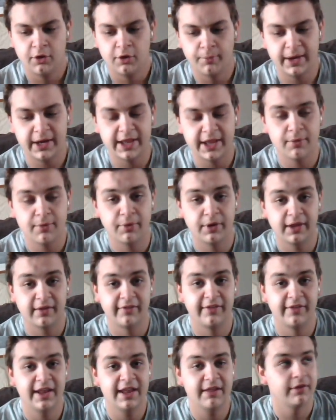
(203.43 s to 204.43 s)
When Mani hit one
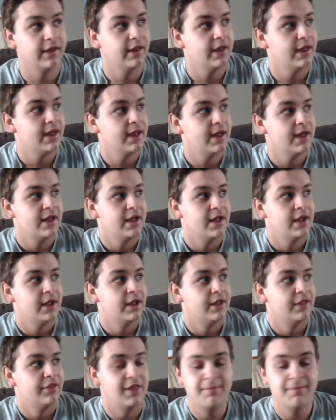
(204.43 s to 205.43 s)
against Navy,
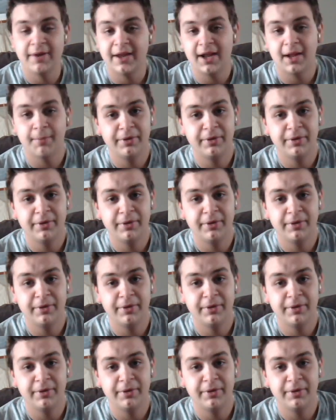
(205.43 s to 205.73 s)
they may